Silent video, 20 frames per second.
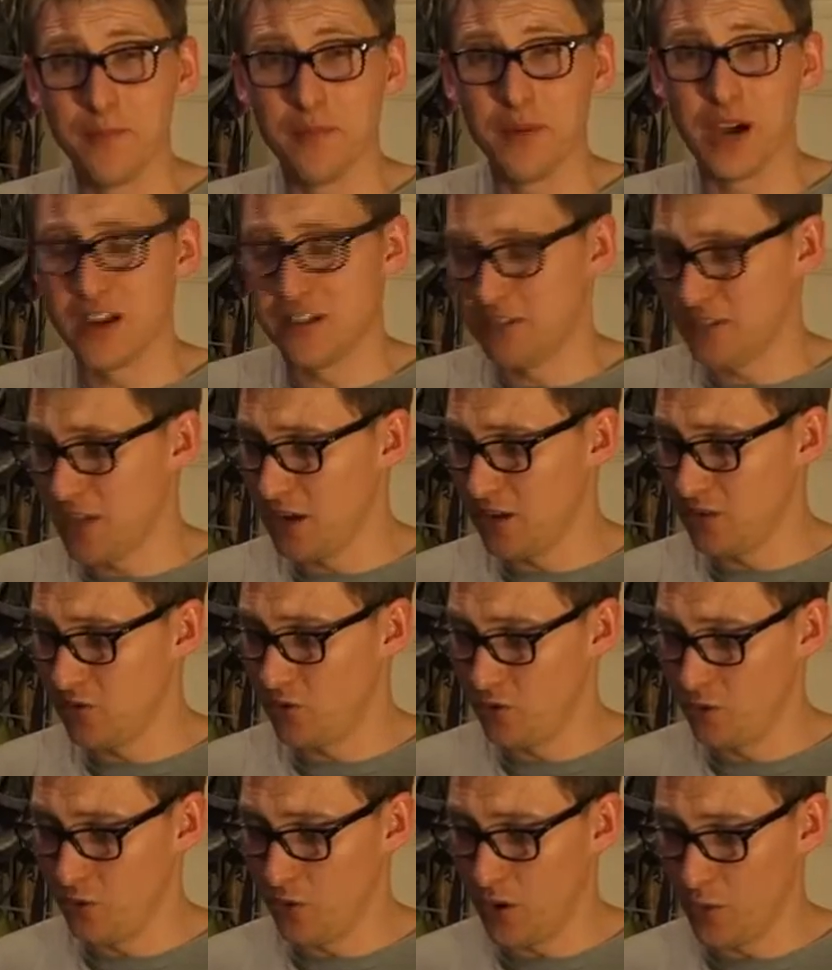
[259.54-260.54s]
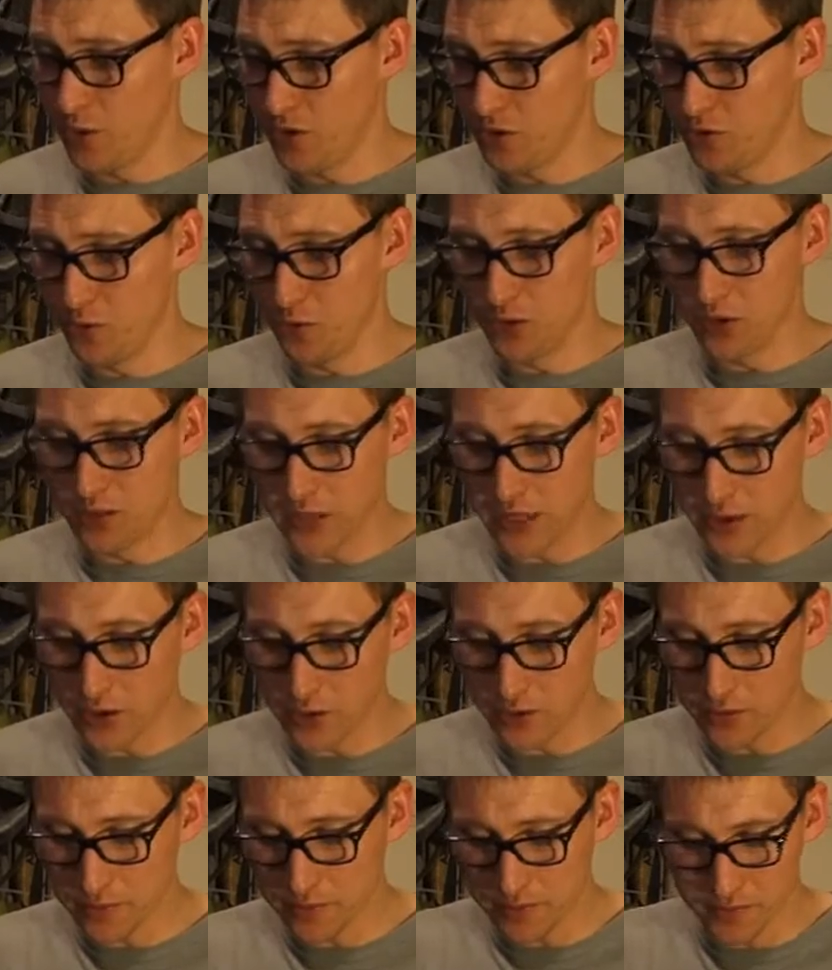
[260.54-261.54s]
I decided to, I want to do a clear
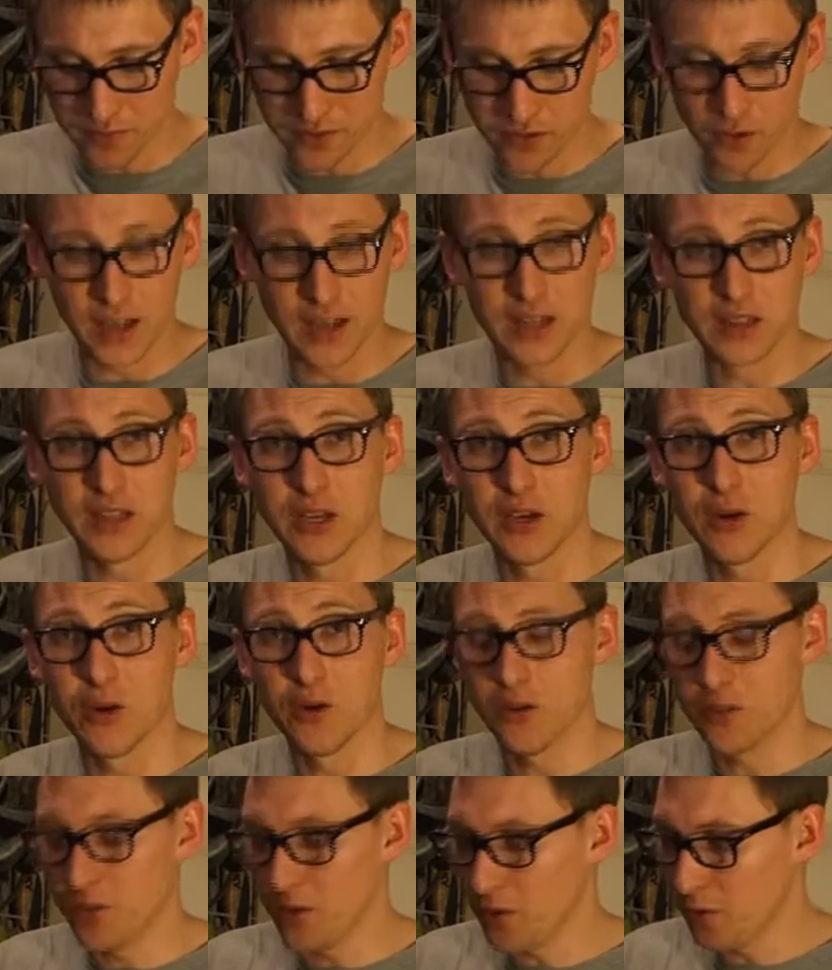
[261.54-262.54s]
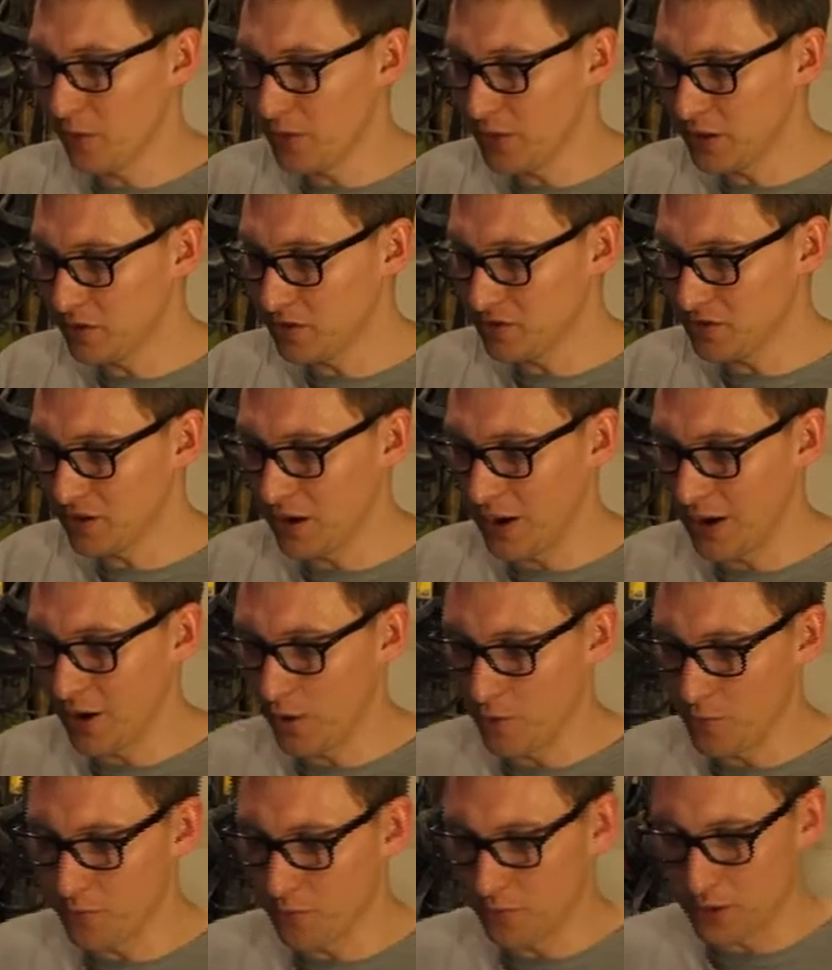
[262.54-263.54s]
coat. So I clear coated the whole thing just to kind of
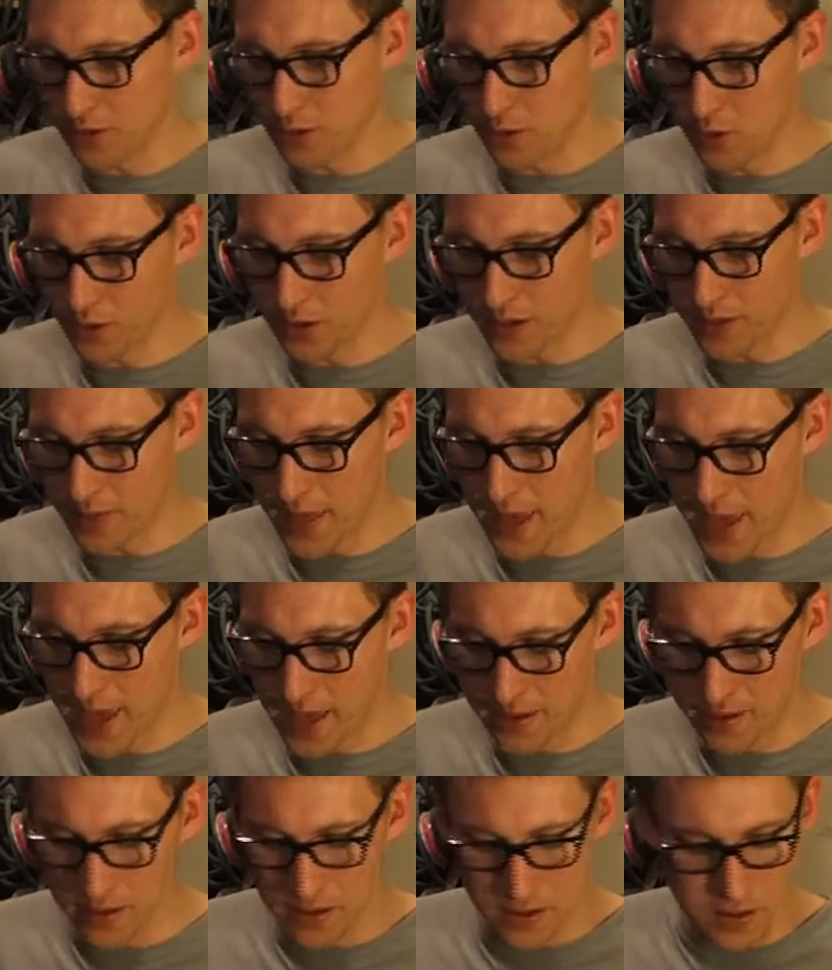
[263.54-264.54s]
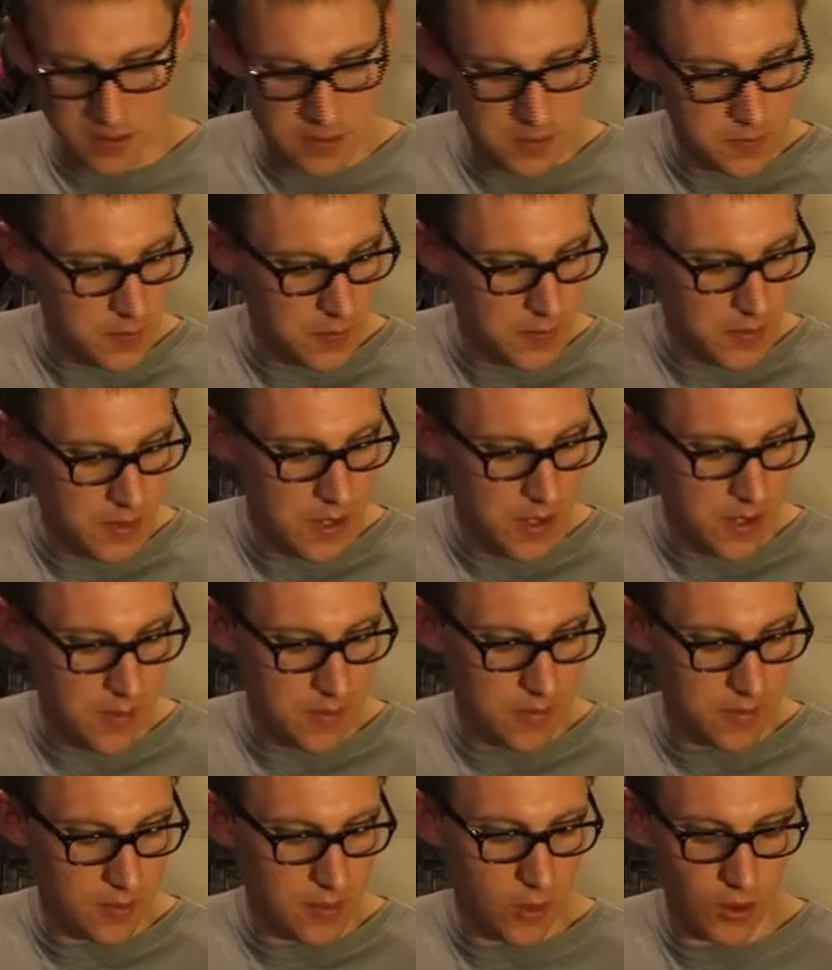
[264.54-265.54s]
hopefully lock in that,
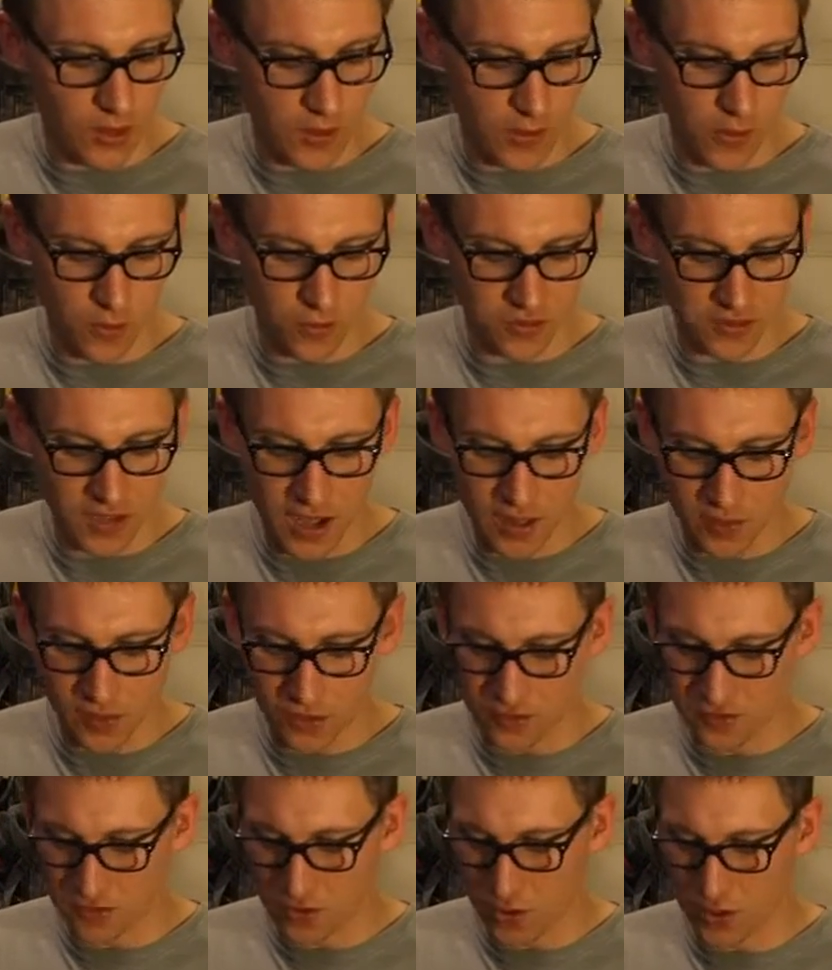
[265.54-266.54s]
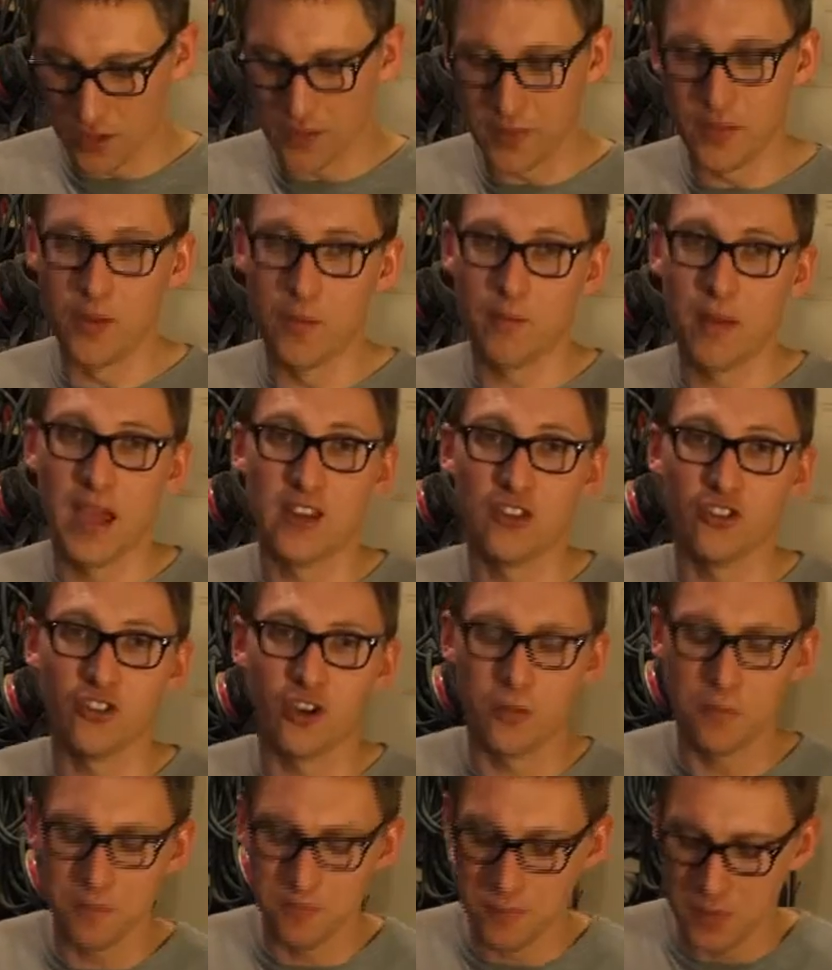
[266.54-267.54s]
lock in those colors, lock in the paint
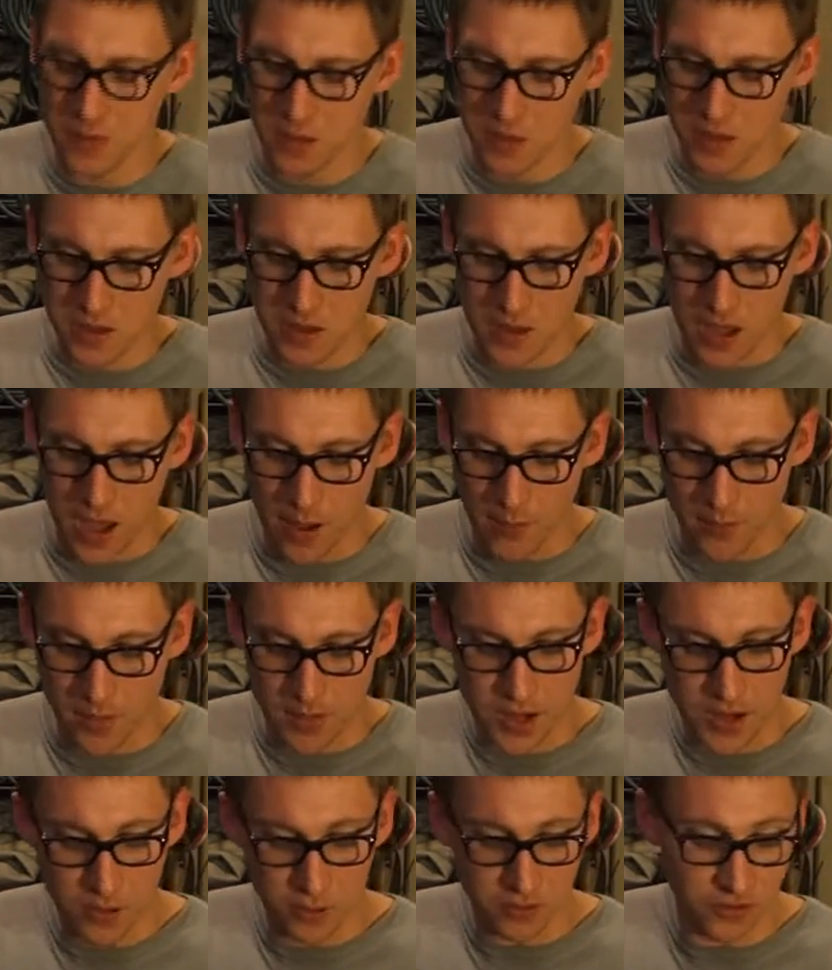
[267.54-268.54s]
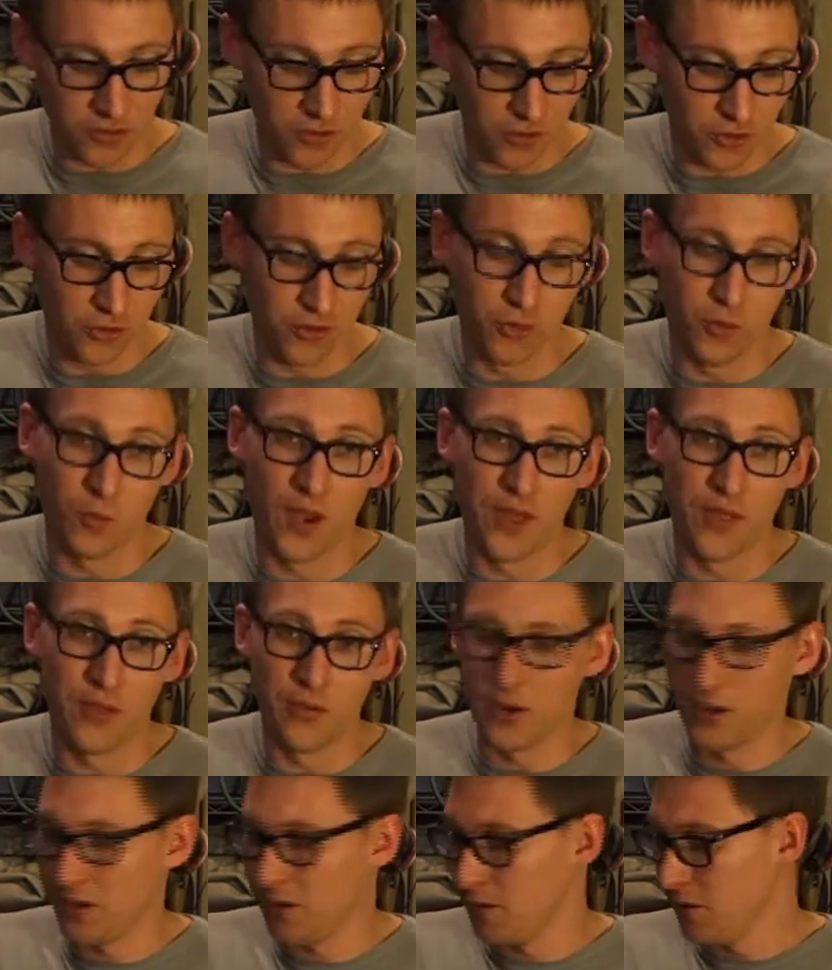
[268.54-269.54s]
job. Um, and then it was on to the
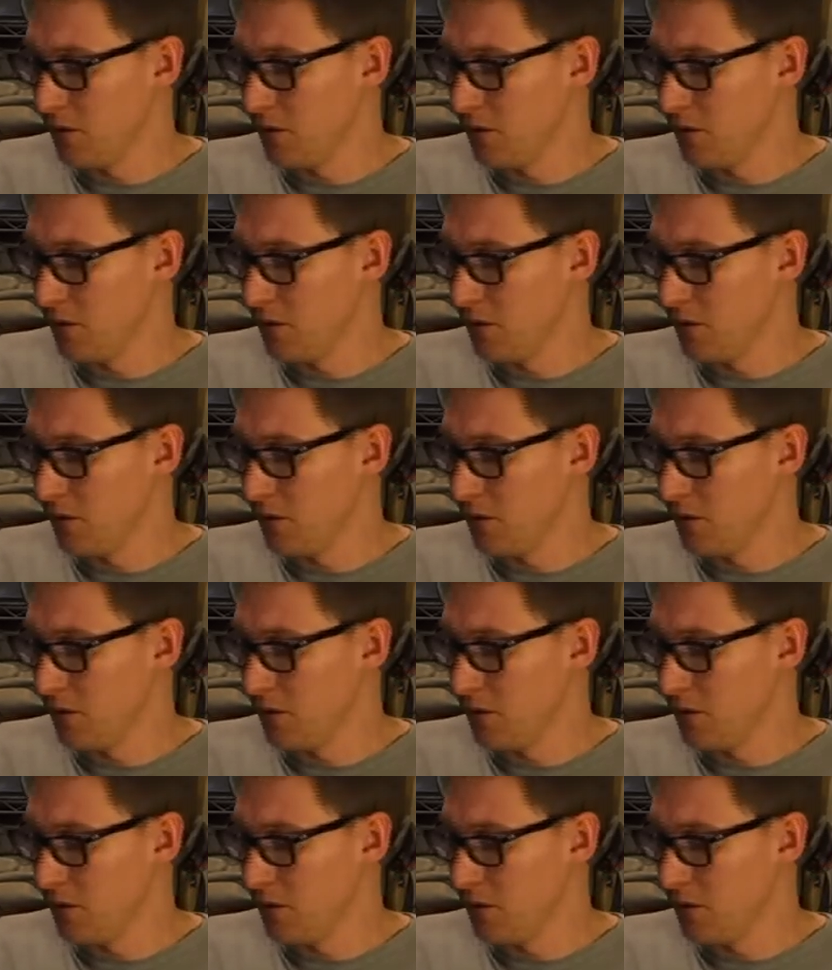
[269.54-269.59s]
weathering.